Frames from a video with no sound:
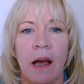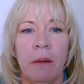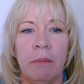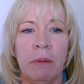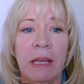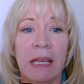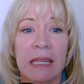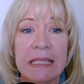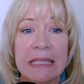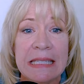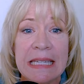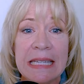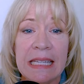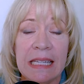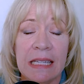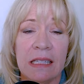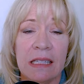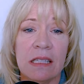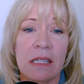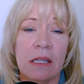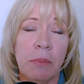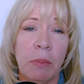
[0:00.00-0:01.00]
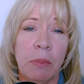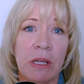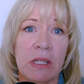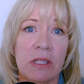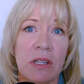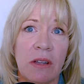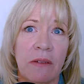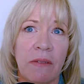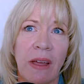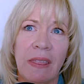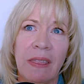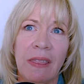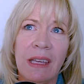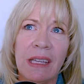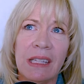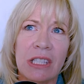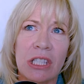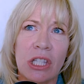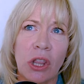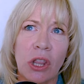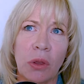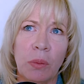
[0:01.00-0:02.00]
get dinged. Because if I think
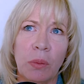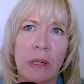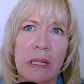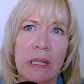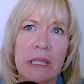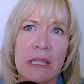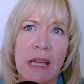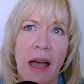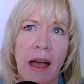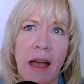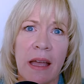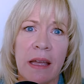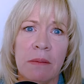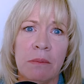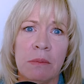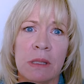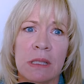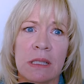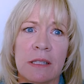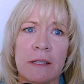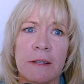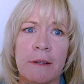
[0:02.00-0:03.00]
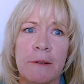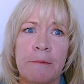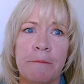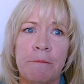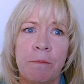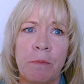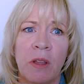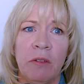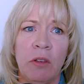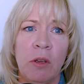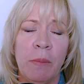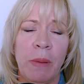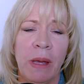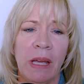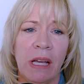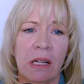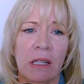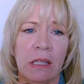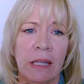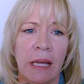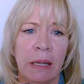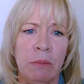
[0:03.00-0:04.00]
it's 3 times, if you
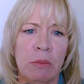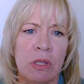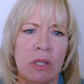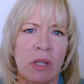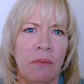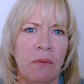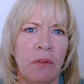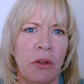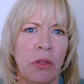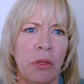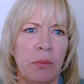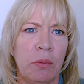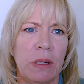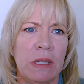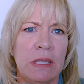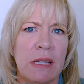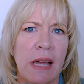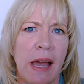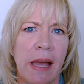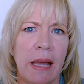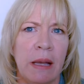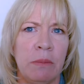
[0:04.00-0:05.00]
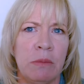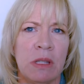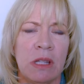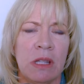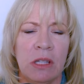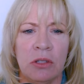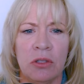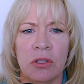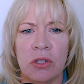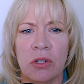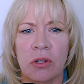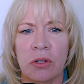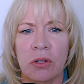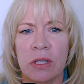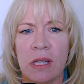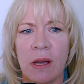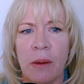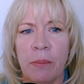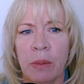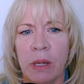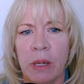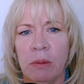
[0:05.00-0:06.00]
make claims for 3 times, the insurance
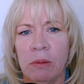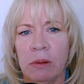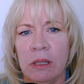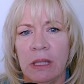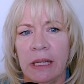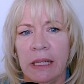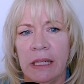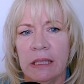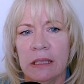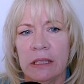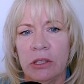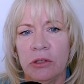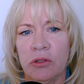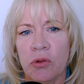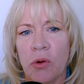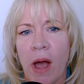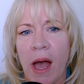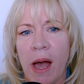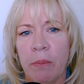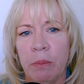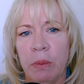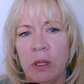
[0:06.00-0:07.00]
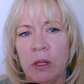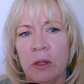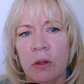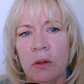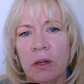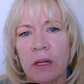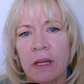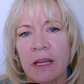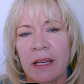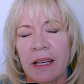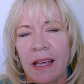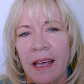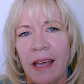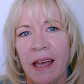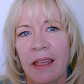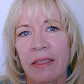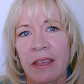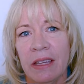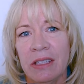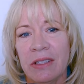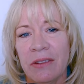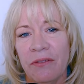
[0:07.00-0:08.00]
company will likely drop you.
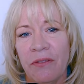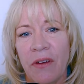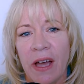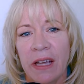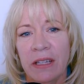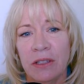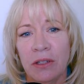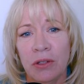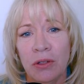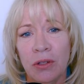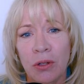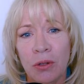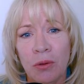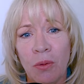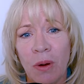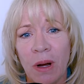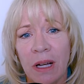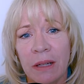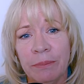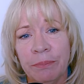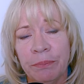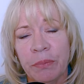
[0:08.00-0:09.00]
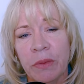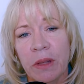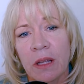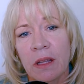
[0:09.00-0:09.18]
And then to find a new one,